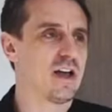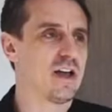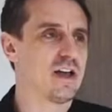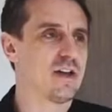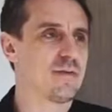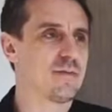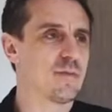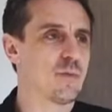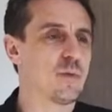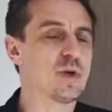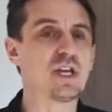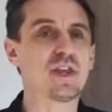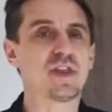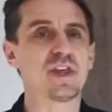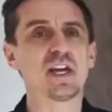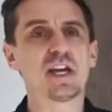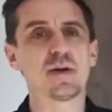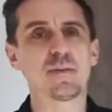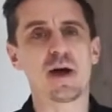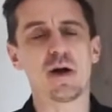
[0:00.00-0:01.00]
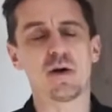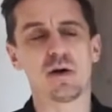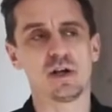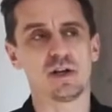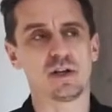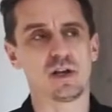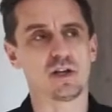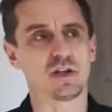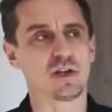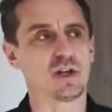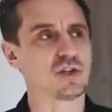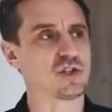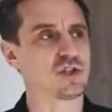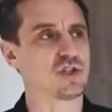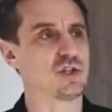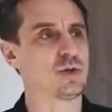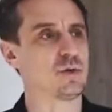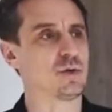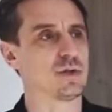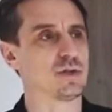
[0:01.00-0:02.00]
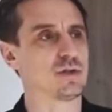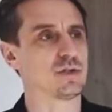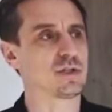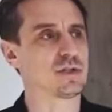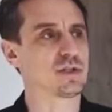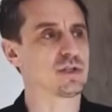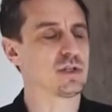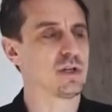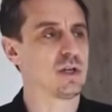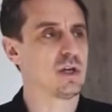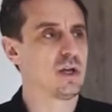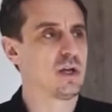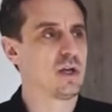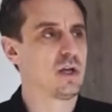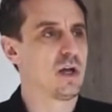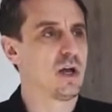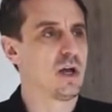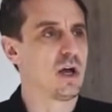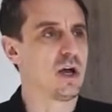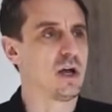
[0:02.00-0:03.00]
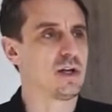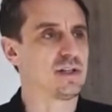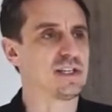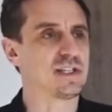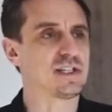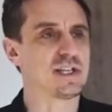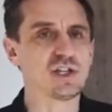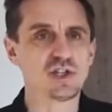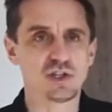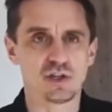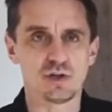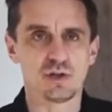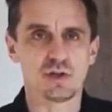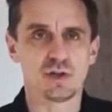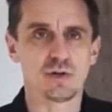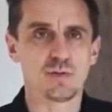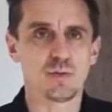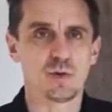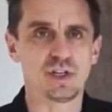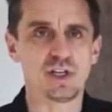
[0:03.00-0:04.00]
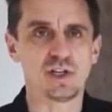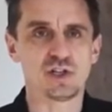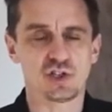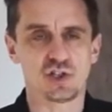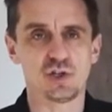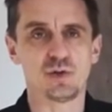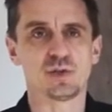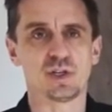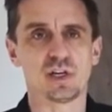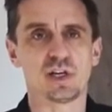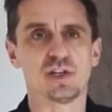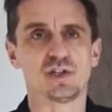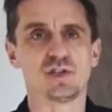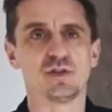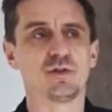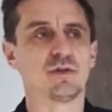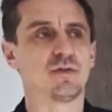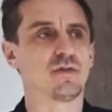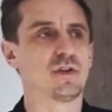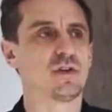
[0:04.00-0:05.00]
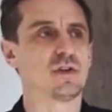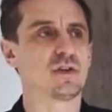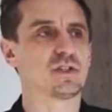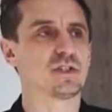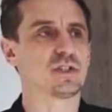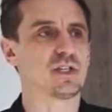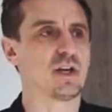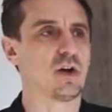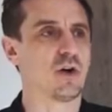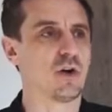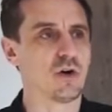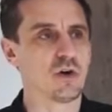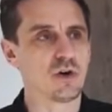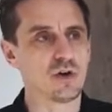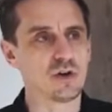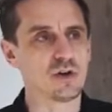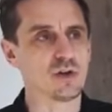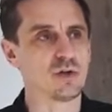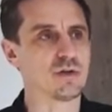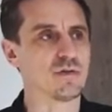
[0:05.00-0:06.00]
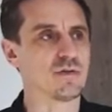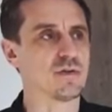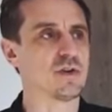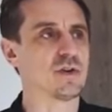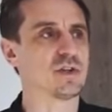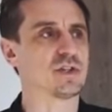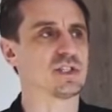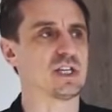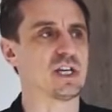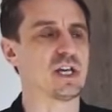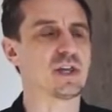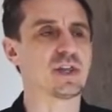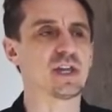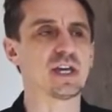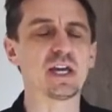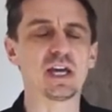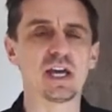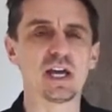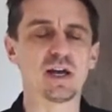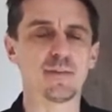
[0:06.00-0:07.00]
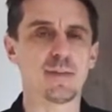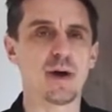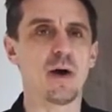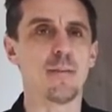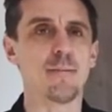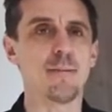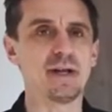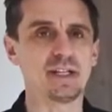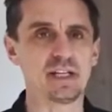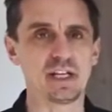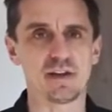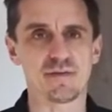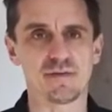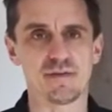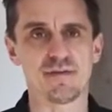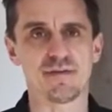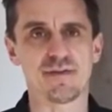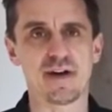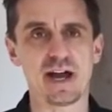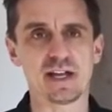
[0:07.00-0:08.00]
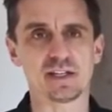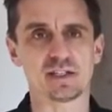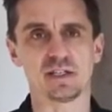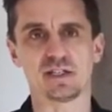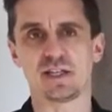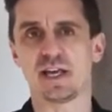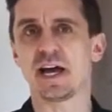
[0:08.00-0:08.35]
Uh, when you think about a, a student's uh, decision when he's choosing his university or her university, you're thinking about many different factors.